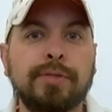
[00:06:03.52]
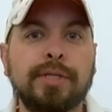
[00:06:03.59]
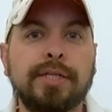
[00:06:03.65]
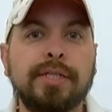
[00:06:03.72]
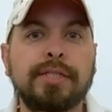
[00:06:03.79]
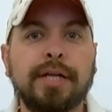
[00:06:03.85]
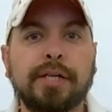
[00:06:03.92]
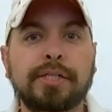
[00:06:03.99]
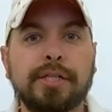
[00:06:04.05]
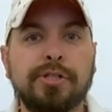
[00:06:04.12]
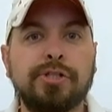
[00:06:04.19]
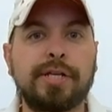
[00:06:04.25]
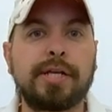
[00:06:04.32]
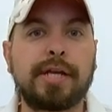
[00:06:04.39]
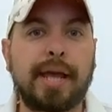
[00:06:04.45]
delta
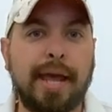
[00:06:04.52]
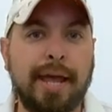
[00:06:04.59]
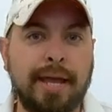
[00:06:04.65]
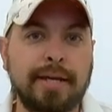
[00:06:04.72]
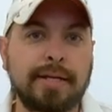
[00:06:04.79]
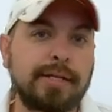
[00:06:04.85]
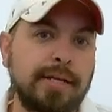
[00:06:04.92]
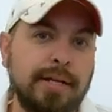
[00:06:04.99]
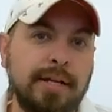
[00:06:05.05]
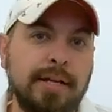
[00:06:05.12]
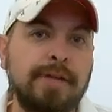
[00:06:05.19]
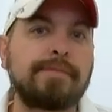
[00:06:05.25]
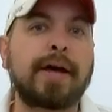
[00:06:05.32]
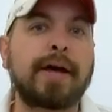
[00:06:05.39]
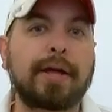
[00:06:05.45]
G and E
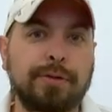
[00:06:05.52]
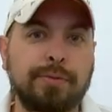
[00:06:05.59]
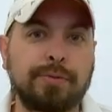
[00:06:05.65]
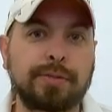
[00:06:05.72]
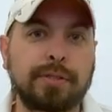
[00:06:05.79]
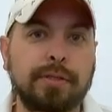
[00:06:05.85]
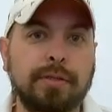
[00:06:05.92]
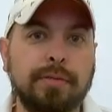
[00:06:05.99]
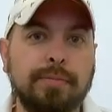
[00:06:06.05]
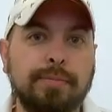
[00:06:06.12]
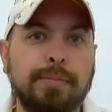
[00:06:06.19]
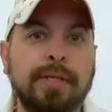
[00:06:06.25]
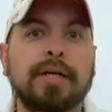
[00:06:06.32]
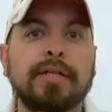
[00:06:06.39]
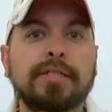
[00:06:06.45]
values
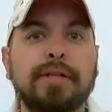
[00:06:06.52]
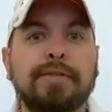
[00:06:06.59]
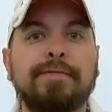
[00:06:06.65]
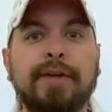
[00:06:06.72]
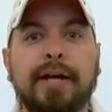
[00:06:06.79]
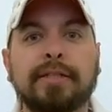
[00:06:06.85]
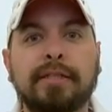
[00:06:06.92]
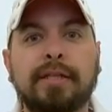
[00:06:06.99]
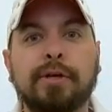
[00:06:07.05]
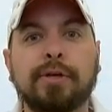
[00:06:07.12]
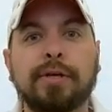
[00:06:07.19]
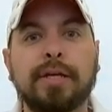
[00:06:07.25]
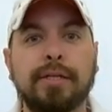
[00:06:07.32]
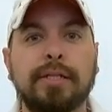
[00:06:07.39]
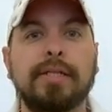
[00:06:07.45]
because of the fact that they're
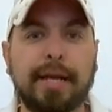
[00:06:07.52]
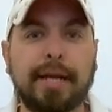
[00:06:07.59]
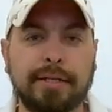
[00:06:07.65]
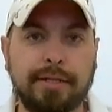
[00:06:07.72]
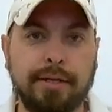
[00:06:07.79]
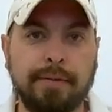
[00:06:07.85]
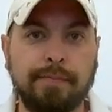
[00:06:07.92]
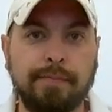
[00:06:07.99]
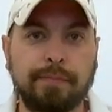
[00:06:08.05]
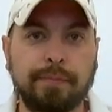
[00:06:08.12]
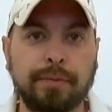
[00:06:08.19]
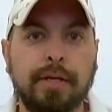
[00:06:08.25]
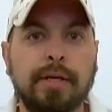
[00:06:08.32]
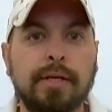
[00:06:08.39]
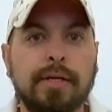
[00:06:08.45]
connected.
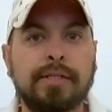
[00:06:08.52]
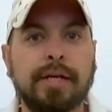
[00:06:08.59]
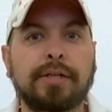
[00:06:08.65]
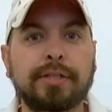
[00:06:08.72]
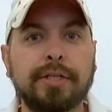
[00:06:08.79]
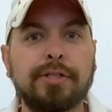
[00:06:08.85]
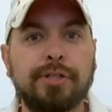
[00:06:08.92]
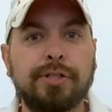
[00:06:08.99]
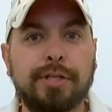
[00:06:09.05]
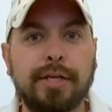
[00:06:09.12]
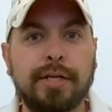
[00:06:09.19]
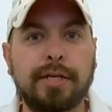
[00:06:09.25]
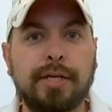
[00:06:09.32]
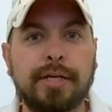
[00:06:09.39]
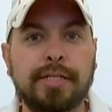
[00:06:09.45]
Delta
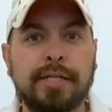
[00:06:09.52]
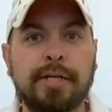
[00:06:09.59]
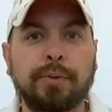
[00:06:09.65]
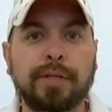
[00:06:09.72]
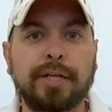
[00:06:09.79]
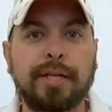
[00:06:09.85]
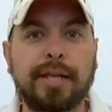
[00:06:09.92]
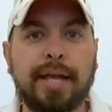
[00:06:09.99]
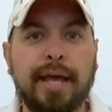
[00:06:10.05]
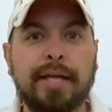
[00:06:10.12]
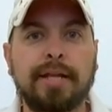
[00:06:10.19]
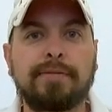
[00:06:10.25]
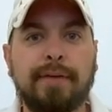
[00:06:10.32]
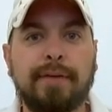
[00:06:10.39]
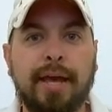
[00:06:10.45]
G is equal to
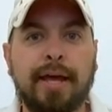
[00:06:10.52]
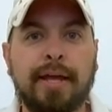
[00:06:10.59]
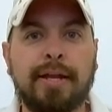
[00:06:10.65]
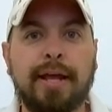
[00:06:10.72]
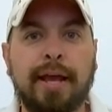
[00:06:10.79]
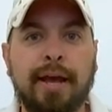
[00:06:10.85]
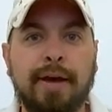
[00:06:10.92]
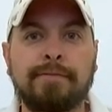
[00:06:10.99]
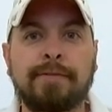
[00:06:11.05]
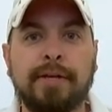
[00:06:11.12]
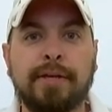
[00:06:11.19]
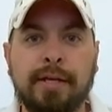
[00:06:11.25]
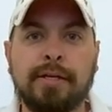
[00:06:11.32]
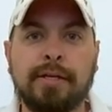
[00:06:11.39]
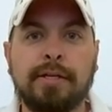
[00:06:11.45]
negative
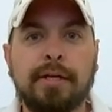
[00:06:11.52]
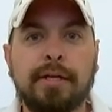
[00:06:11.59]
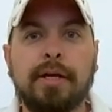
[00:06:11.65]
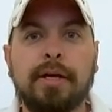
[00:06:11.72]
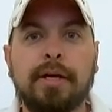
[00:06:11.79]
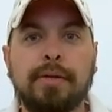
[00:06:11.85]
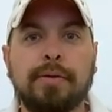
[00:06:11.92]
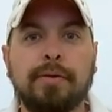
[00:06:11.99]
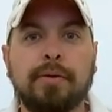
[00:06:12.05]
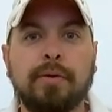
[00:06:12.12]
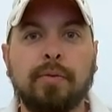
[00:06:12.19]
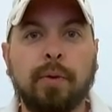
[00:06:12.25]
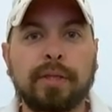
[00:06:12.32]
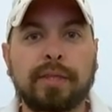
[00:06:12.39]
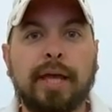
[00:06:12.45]
NFE.
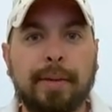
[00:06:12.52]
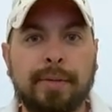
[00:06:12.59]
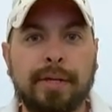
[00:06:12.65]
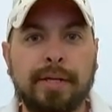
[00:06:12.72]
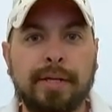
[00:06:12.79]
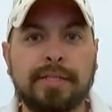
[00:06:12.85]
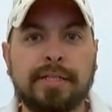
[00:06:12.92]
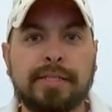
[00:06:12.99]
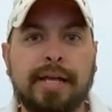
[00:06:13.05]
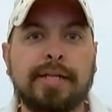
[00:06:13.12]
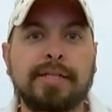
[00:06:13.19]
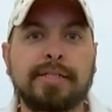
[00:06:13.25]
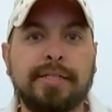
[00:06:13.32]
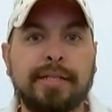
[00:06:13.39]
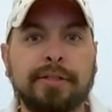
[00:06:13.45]
What that means is that
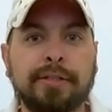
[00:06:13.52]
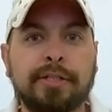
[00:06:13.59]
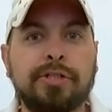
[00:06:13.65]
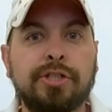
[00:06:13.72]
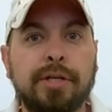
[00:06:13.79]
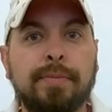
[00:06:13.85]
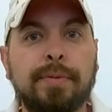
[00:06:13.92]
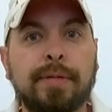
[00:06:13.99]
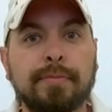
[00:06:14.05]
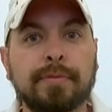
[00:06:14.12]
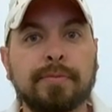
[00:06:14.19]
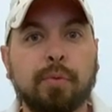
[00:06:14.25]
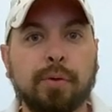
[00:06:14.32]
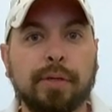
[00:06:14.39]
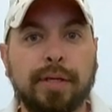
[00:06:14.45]
as delta G becomes
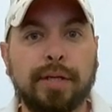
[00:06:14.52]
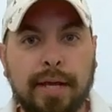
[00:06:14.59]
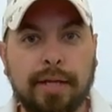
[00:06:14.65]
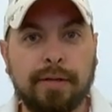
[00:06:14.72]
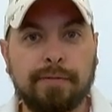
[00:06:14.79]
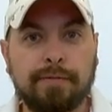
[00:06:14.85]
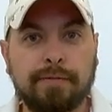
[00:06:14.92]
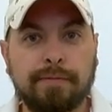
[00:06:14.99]
more negative,